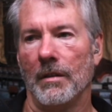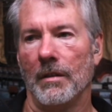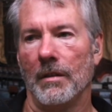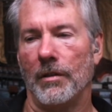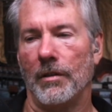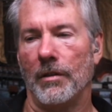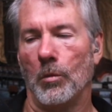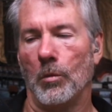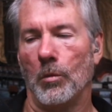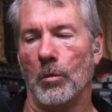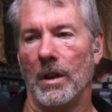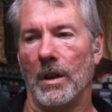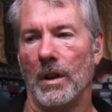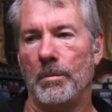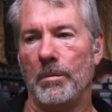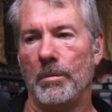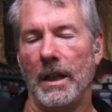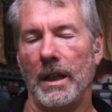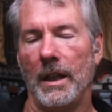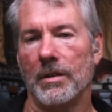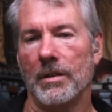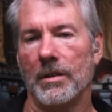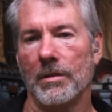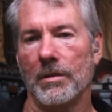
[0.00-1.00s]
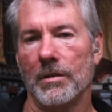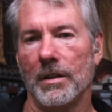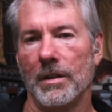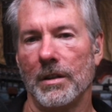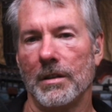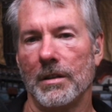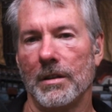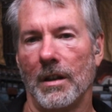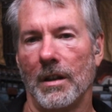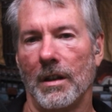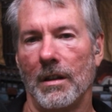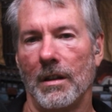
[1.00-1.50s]
1 peso to the
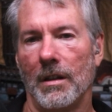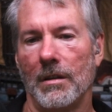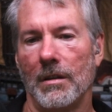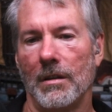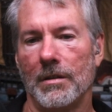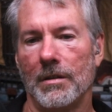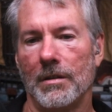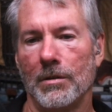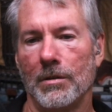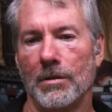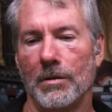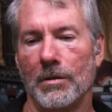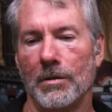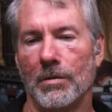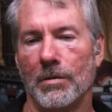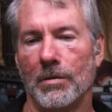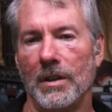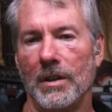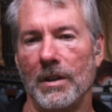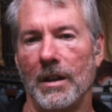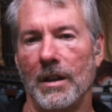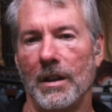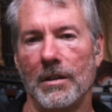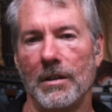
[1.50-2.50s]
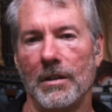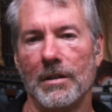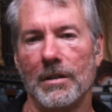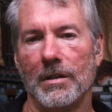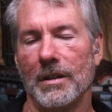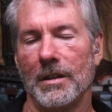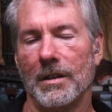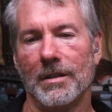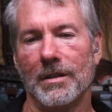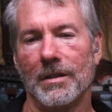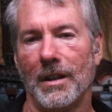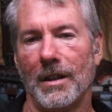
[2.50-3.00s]
dollar to
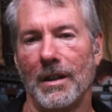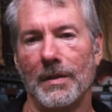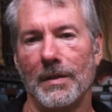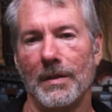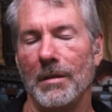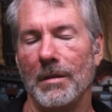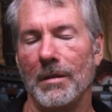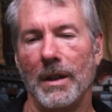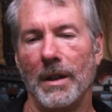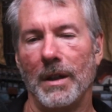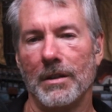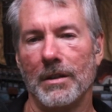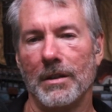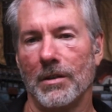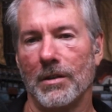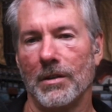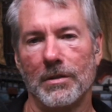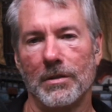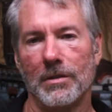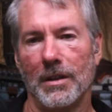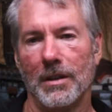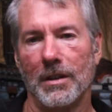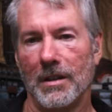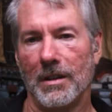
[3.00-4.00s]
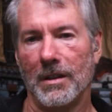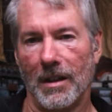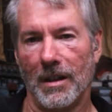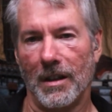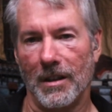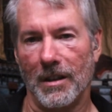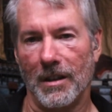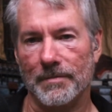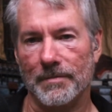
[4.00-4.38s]
370 pesos to the dollar.